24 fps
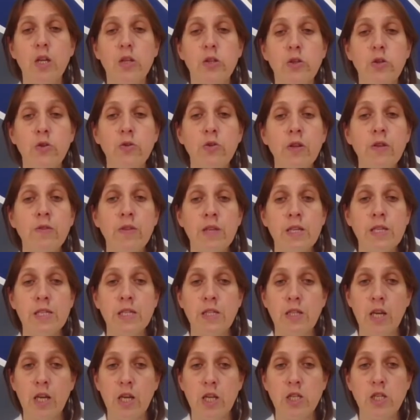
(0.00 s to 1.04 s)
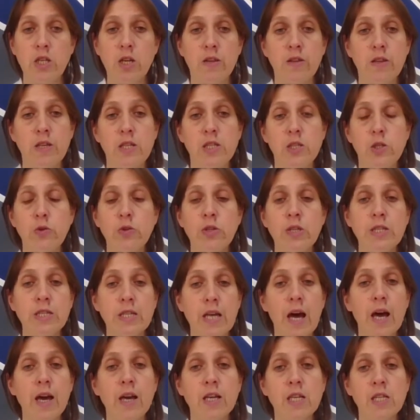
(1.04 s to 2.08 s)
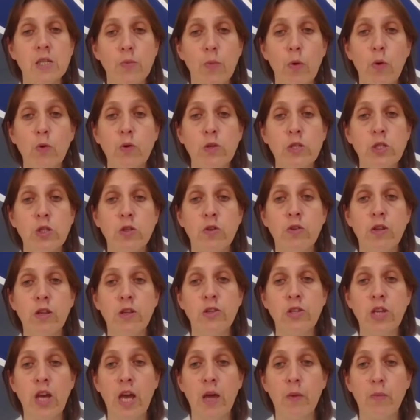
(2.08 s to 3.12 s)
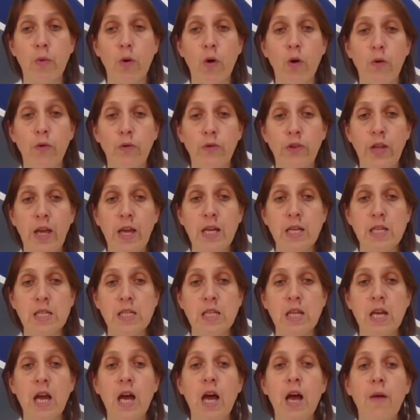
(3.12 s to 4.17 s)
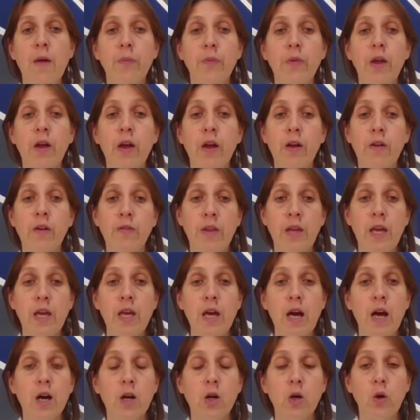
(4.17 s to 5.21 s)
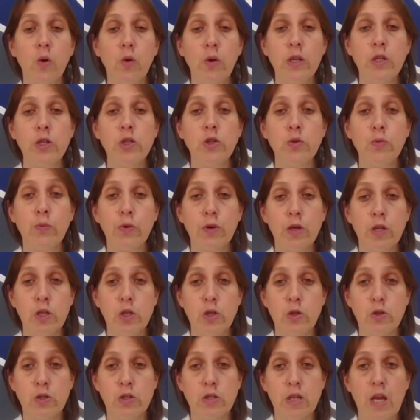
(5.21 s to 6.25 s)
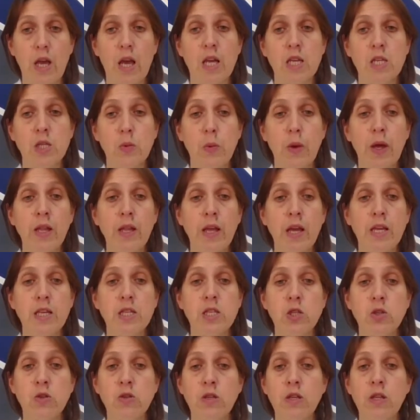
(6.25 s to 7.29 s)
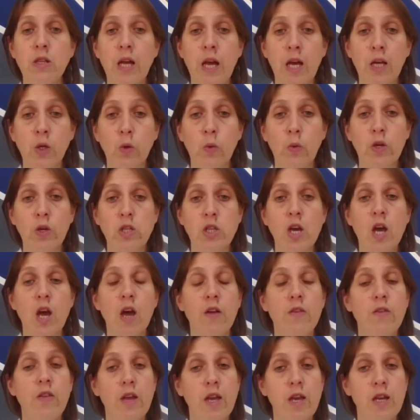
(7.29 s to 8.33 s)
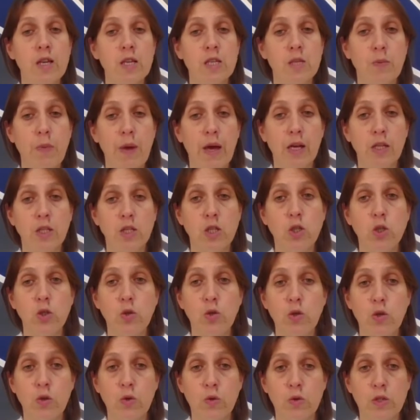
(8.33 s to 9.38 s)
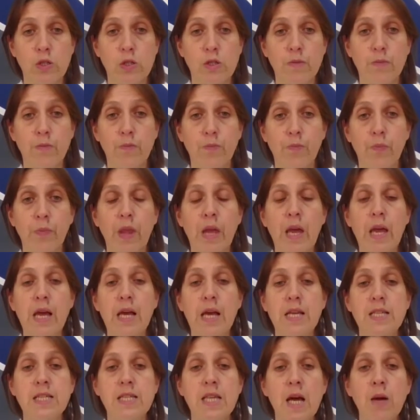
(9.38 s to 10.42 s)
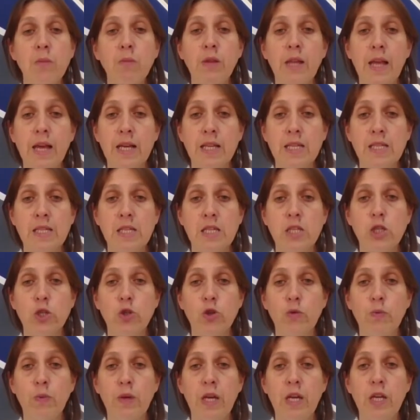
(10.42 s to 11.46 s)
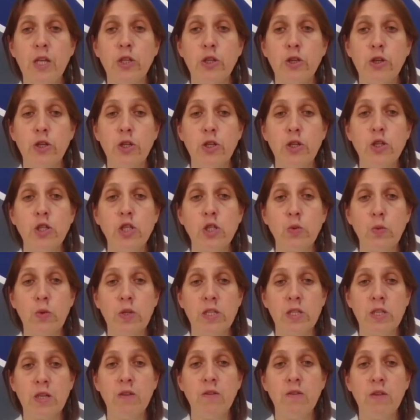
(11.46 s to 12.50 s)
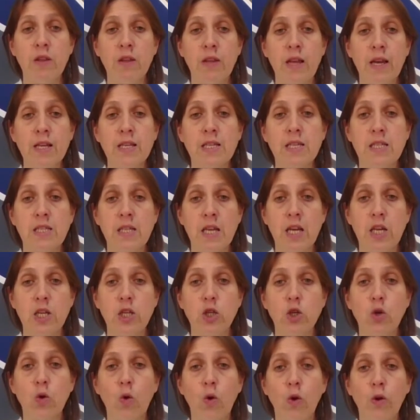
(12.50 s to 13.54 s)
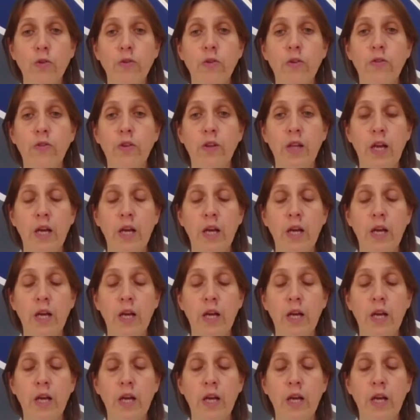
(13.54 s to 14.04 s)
During this stage, the students are exposed to the type of text they are going to produce, as well as to the language they are expected to use. Some lexemes should be introduced within the next stage called the